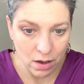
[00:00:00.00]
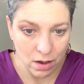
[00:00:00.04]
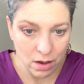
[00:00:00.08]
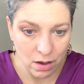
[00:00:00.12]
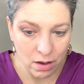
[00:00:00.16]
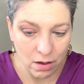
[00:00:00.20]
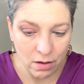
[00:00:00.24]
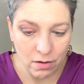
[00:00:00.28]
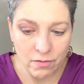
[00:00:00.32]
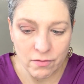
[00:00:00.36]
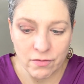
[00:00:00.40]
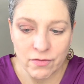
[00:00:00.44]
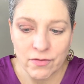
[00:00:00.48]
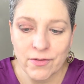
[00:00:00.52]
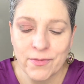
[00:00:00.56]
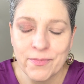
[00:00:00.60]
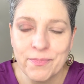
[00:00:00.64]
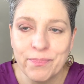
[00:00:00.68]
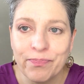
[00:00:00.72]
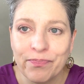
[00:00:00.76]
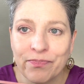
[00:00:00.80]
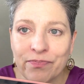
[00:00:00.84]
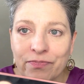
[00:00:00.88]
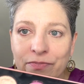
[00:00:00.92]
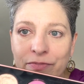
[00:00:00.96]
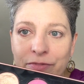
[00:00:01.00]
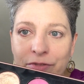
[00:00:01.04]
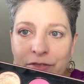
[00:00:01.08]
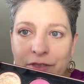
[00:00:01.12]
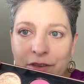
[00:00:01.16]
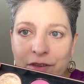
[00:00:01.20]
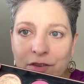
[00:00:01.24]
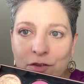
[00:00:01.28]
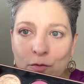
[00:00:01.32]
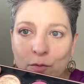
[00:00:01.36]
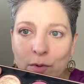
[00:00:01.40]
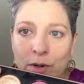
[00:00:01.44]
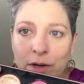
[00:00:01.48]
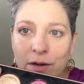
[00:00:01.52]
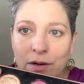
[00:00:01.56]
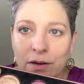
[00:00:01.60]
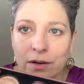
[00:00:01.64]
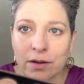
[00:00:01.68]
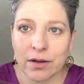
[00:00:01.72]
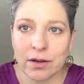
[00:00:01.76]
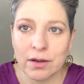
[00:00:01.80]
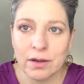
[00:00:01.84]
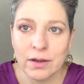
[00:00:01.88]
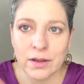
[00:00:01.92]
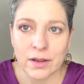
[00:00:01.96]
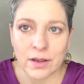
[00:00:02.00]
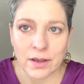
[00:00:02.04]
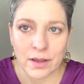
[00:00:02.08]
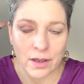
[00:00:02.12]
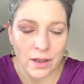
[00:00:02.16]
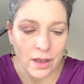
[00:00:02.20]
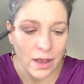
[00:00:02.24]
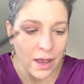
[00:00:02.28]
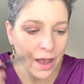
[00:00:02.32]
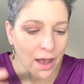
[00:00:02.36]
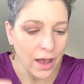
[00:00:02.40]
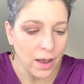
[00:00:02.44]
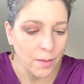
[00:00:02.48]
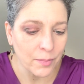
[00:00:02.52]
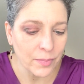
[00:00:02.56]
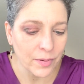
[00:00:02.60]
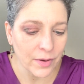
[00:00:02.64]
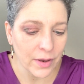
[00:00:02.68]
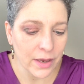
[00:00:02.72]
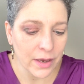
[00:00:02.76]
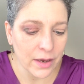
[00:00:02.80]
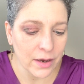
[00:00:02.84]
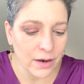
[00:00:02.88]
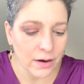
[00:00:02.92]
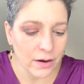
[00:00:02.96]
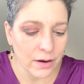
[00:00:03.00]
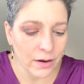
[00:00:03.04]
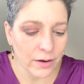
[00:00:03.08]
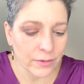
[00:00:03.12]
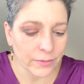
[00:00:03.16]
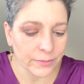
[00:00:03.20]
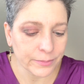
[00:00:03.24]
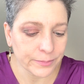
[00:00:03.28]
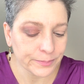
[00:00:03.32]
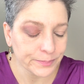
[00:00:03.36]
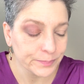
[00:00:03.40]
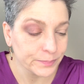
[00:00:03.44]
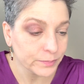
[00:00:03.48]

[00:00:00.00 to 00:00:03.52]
of this one up here.